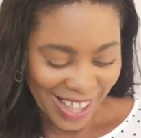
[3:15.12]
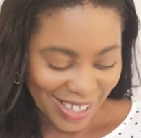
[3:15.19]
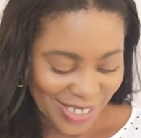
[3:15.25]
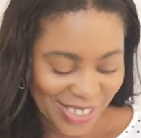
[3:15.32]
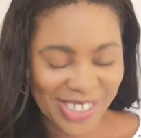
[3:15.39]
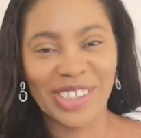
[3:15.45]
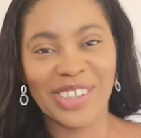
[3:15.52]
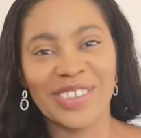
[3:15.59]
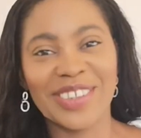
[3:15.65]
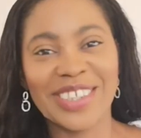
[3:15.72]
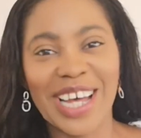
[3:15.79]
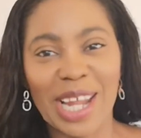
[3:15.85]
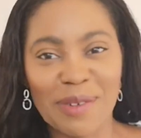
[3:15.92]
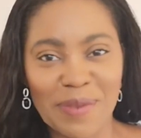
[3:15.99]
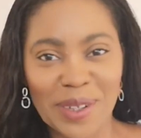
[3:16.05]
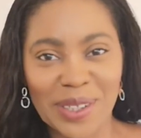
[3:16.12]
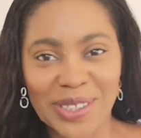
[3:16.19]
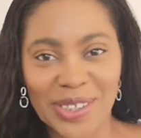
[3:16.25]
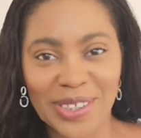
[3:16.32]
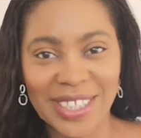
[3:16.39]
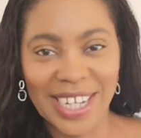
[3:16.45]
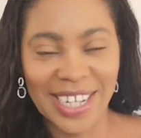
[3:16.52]
so Annabelle's
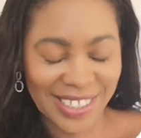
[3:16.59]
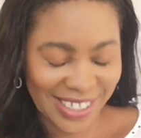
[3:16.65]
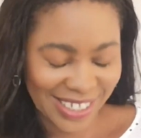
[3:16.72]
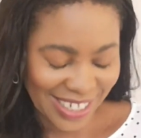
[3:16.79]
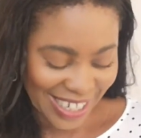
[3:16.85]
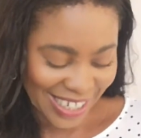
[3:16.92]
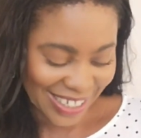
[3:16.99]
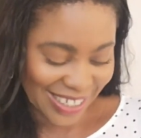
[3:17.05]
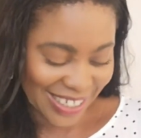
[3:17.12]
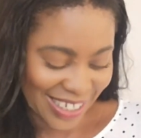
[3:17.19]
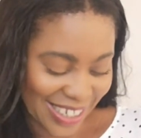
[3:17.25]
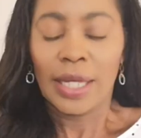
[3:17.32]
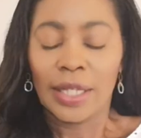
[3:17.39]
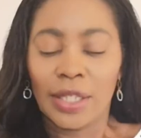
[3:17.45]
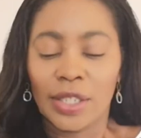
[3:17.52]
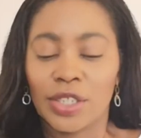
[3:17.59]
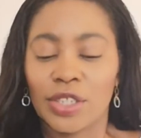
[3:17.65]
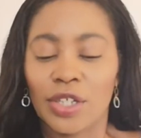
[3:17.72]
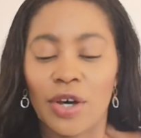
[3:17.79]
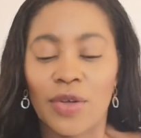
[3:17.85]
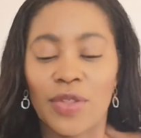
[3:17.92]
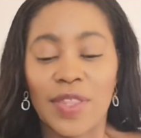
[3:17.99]
gone downstairs.
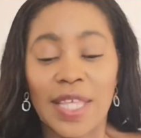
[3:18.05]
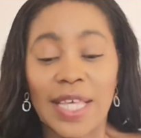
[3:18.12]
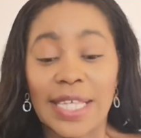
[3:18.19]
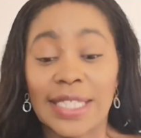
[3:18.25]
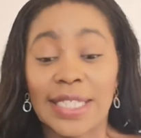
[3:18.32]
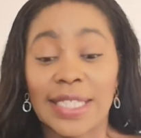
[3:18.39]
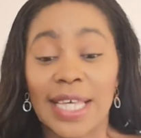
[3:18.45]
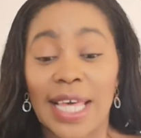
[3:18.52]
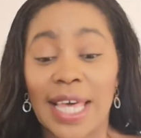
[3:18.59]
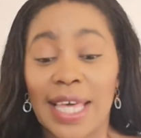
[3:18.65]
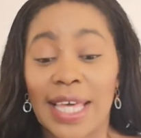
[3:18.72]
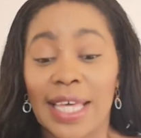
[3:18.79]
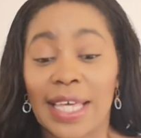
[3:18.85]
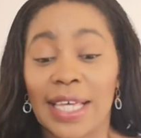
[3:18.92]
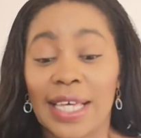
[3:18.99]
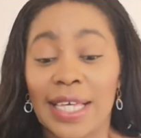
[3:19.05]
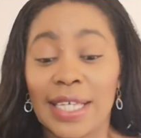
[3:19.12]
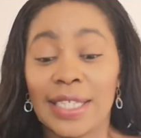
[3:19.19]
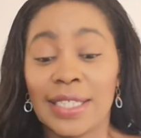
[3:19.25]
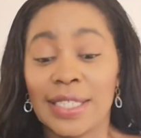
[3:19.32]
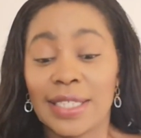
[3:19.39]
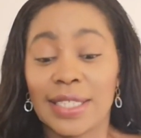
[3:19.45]
So this
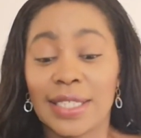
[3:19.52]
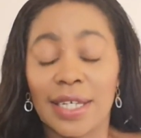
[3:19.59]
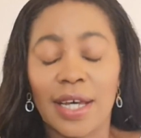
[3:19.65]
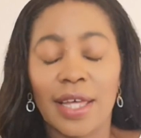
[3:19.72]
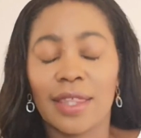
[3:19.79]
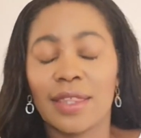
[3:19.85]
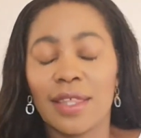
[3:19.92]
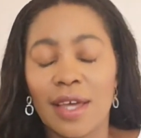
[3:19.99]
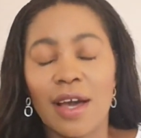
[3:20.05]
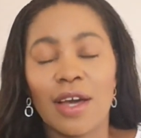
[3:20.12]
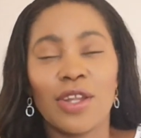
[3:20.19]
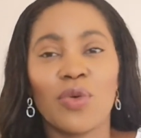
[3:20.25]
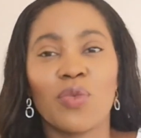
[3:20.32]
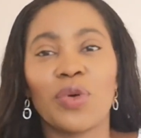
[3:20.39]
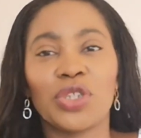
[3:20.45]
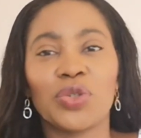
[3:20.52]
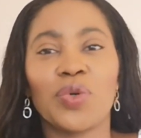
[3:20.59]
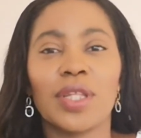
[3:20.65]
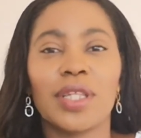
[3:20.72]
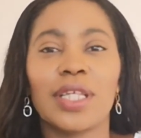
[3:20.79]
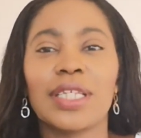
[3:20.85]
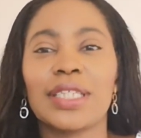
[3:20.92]
is, I think I know which
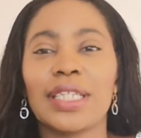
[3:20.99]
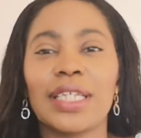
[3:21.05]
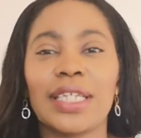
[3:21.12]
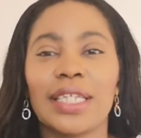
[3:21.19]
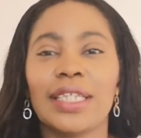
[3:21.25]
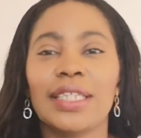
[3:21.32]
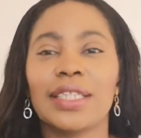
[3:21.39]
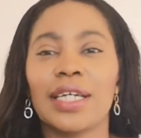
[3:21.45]
one this is,